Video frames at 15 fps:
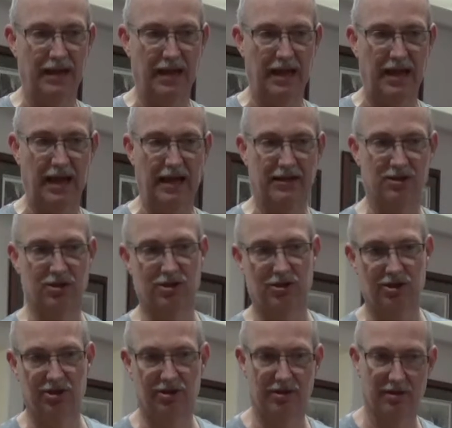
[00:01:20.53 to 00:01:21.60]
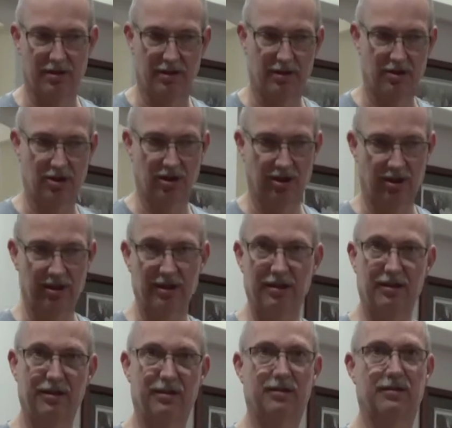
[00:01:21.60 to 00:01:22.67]
Hatch
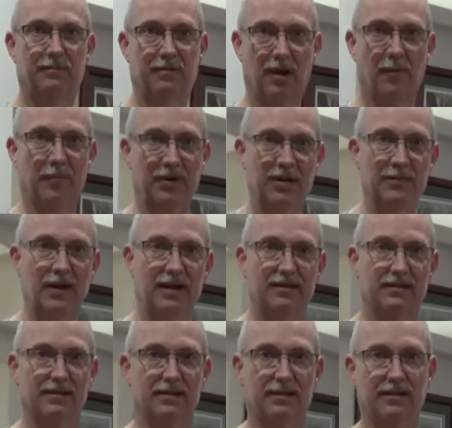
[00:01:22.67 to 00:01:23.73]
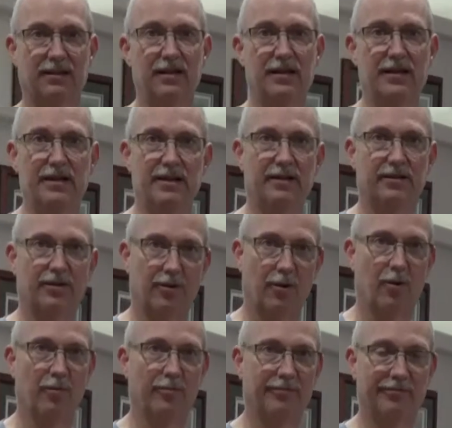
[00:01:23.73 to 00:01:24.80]
Chili Company makes their
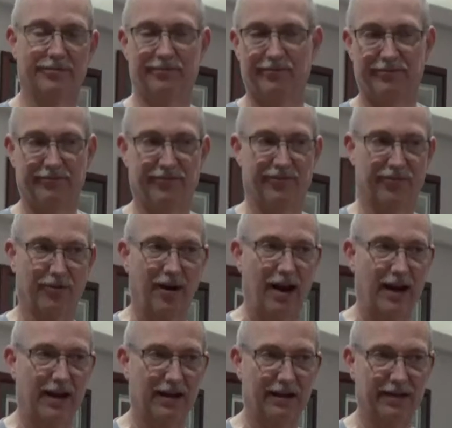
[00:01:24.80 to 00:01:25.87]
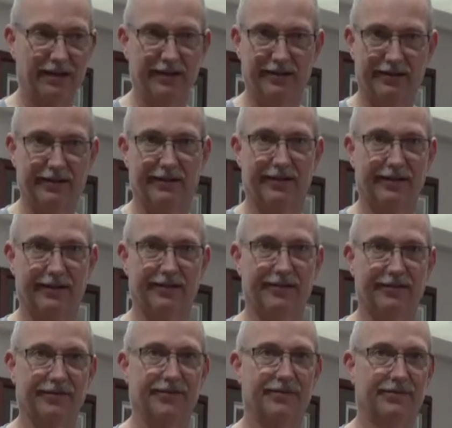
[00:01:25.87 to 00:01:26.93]
own variety
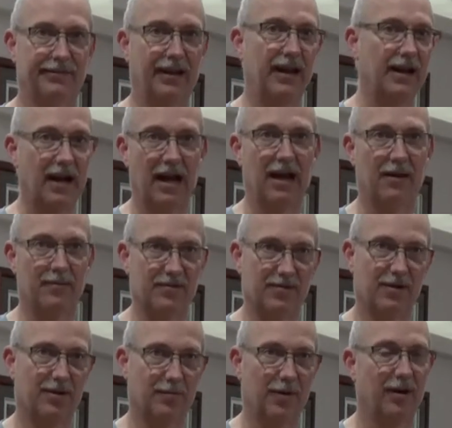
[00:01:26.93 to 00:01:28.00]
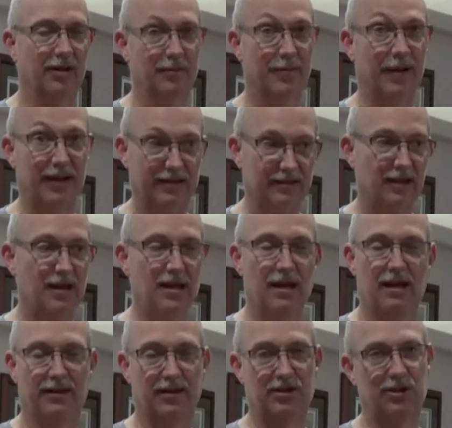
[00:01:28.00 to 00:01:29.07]
of Anaheims that are probably the best.
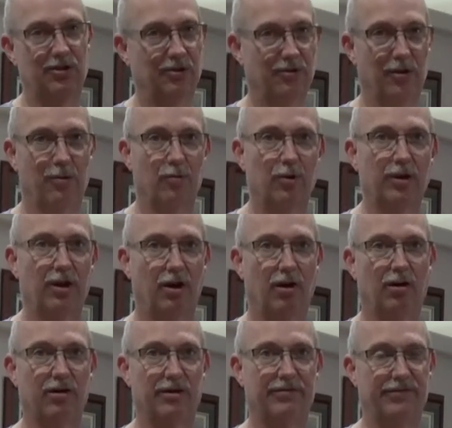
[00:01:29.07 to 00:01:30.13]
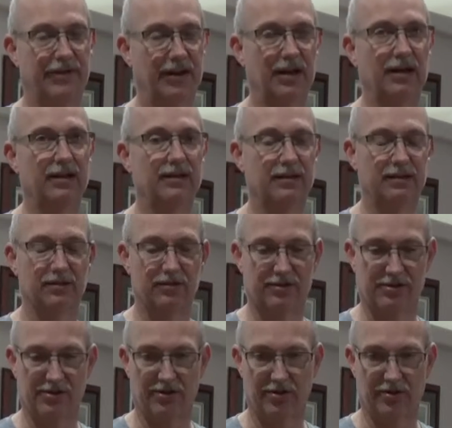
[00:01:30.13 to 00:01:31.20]
This year they're really hard to find here,
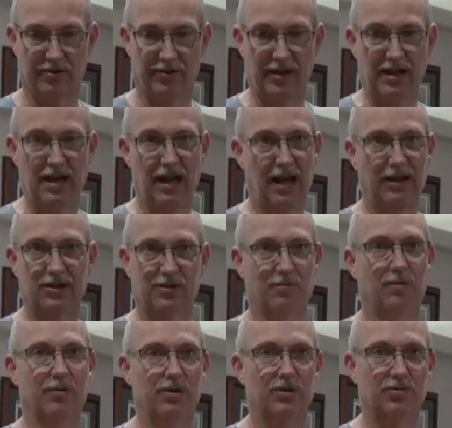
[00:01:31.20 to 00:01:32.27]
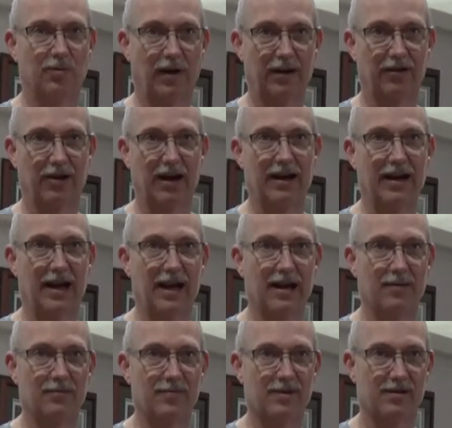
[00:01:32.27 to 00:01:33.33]
so I just won't use regular
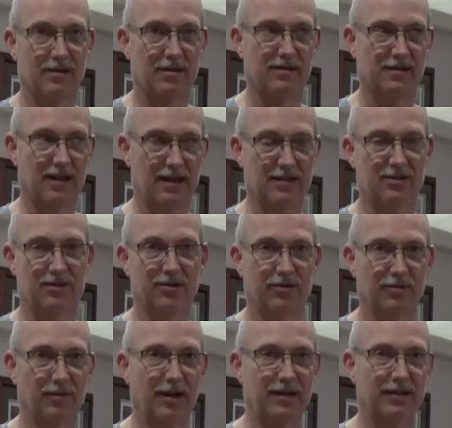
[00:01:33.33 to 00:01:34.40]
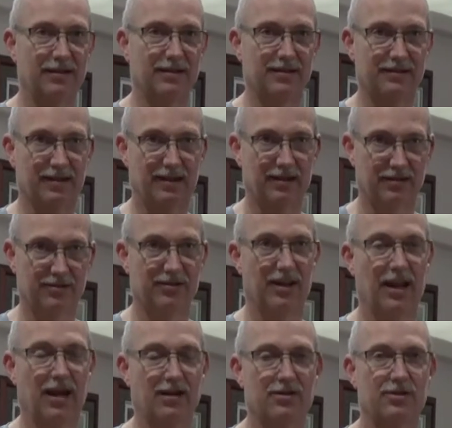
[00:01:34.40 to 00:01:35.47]
Anaheims, because last year when I did this I used
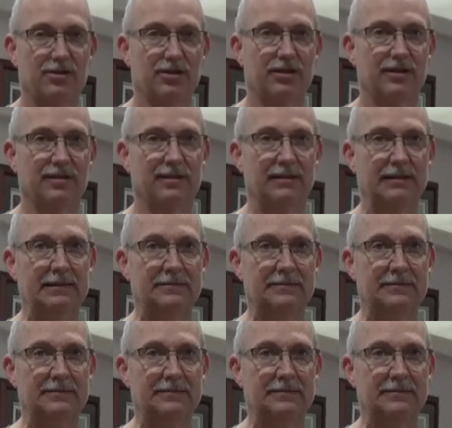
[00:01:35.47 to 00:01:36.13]
the Hatch chilies.